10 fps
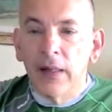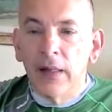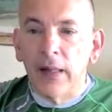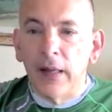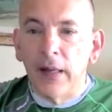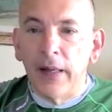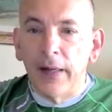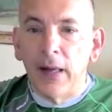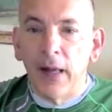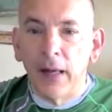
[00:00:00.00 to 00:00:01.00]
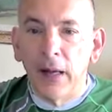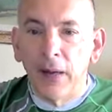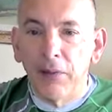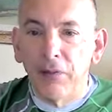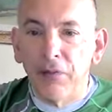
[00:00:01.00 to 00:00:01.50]
The
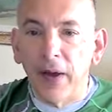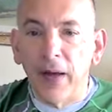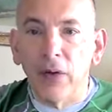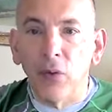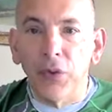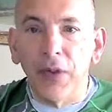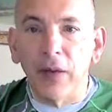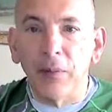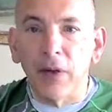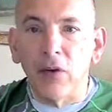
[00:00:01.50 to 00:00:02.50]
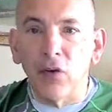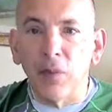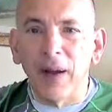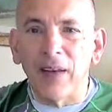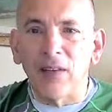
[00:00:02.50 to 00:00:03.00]
final thing we need to
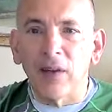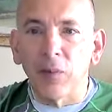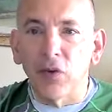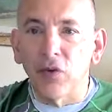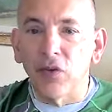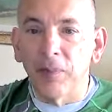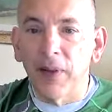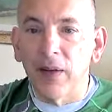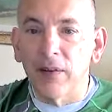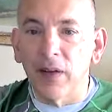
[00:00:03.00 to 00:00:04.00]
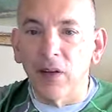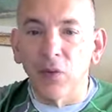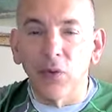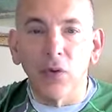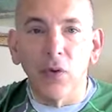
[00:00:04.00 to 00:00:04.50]
talk about in terms of stability is
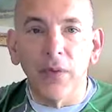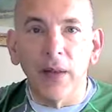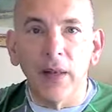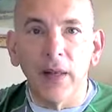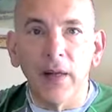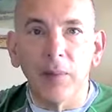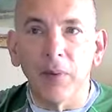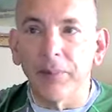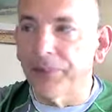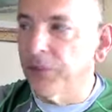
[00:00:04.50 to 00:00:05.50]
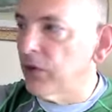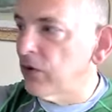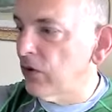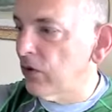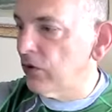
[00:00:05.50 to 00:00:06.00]
what's called the labrum,
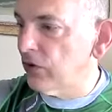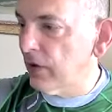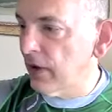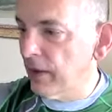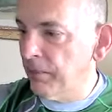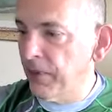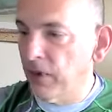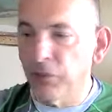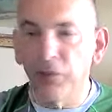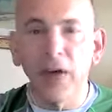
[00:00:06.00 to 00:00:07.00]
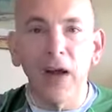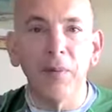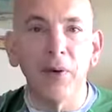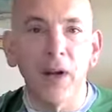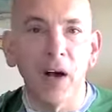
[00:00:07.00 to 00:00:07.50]
which is a bit of
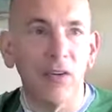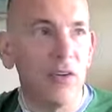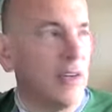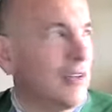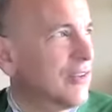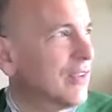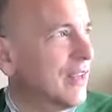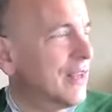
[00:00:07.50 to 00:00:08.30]
fibrocartilage.